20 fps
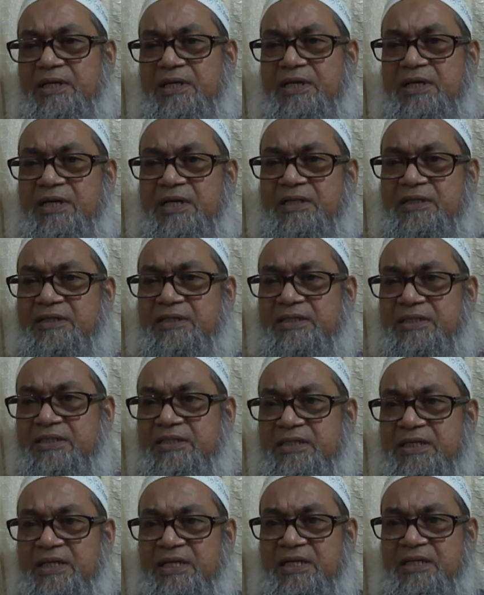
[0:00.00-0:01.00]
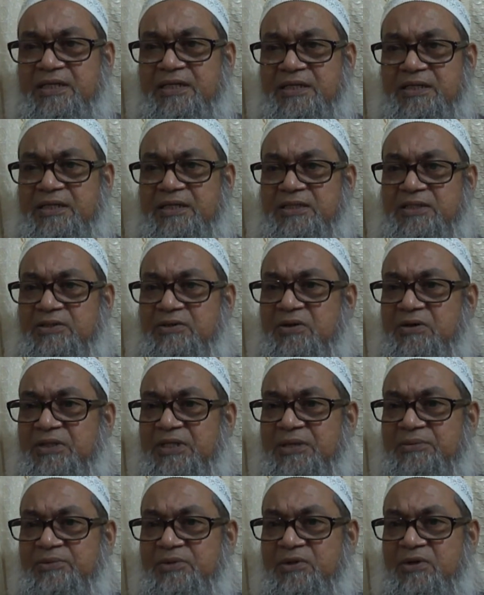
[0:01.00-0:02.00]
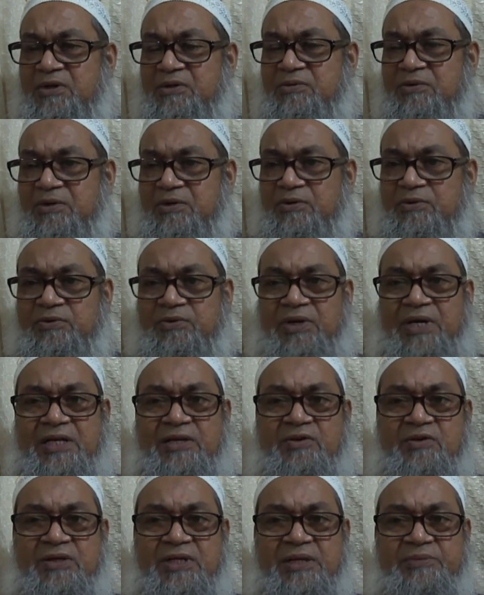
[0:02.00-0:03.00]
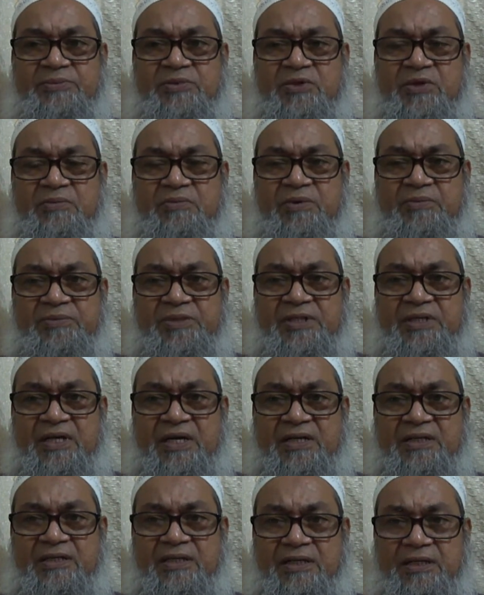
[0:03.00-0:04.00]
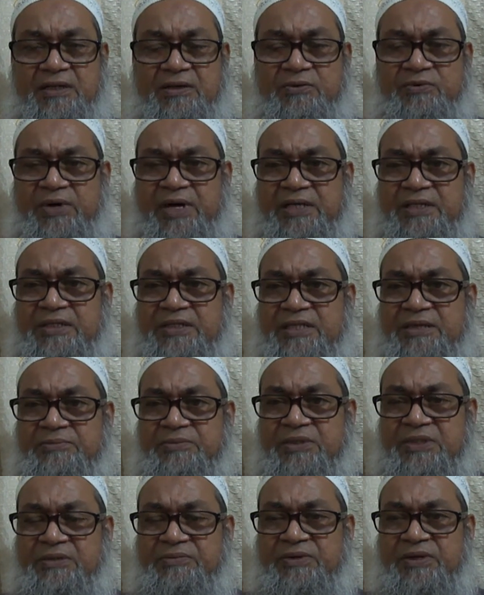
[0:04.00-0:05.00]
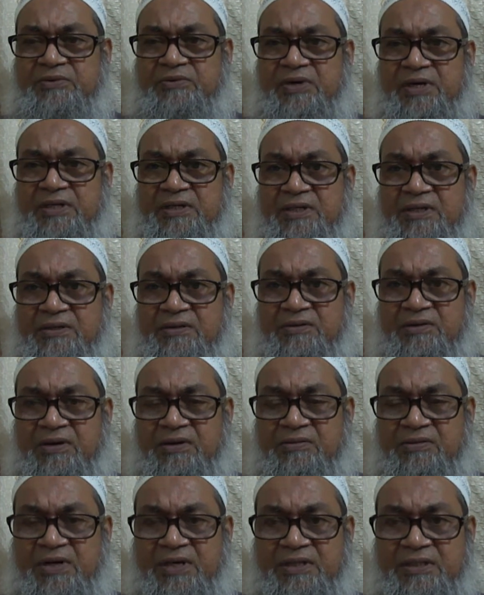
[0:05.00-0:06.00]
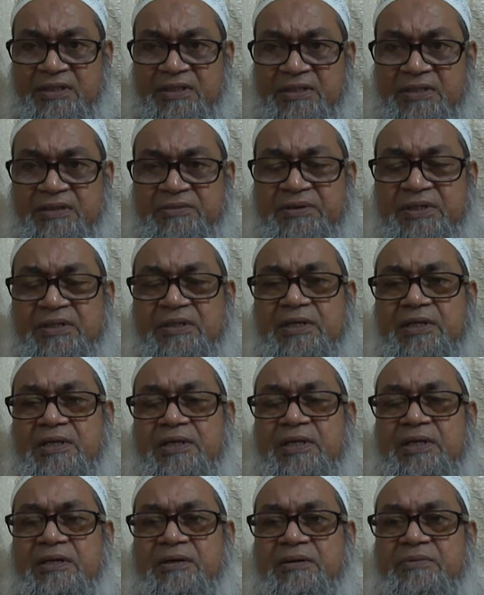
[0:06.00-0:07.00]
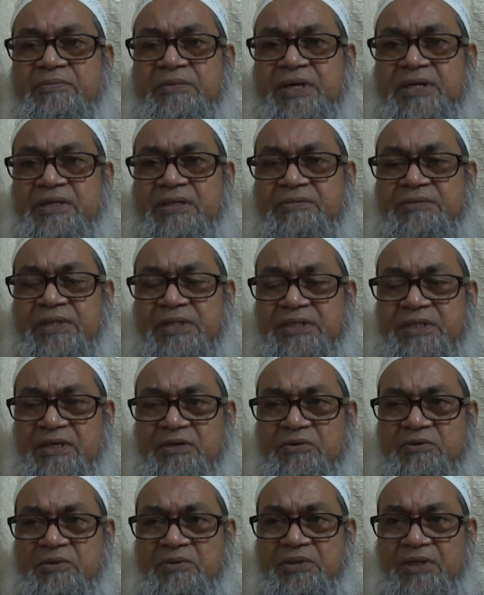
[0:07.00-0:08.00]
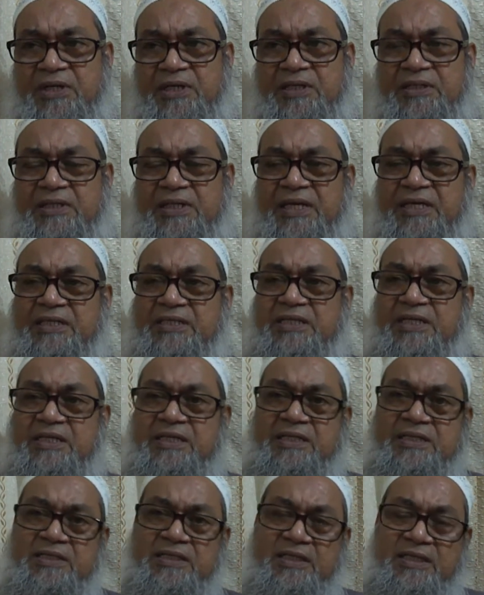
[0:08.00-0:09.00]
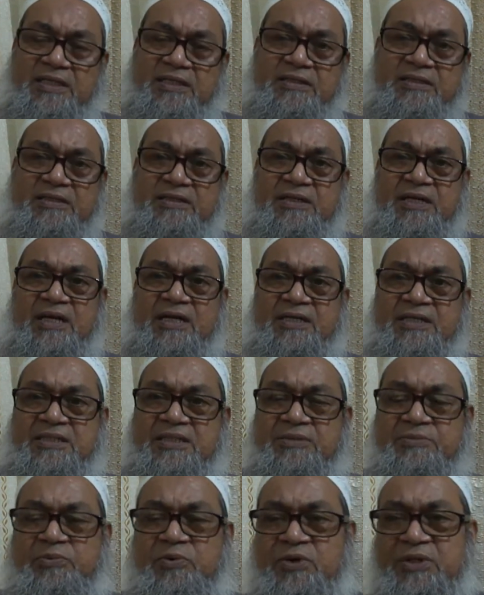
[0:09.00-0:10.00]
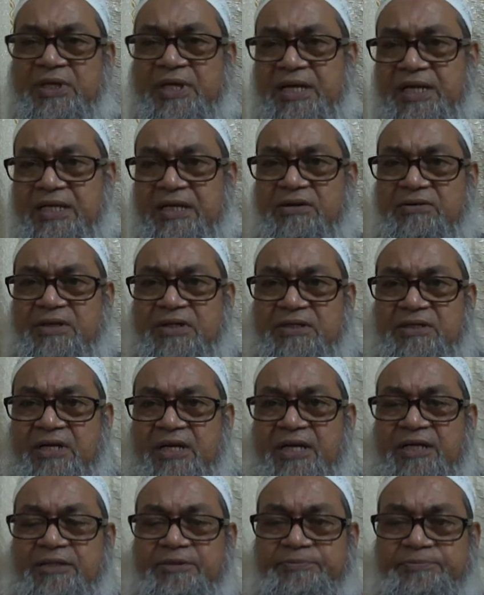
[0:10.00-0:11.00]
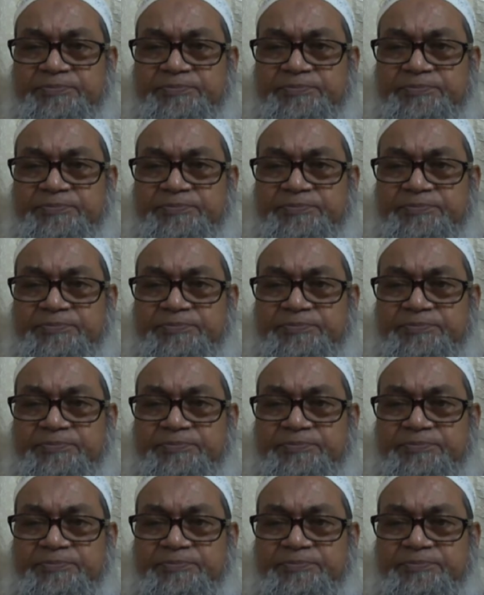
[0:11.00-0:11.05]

And this drug is not absorbed. Why not absorbed from the gut? Why it is given? Why is it given by injection route? The answer is the drug is a polycationic drug.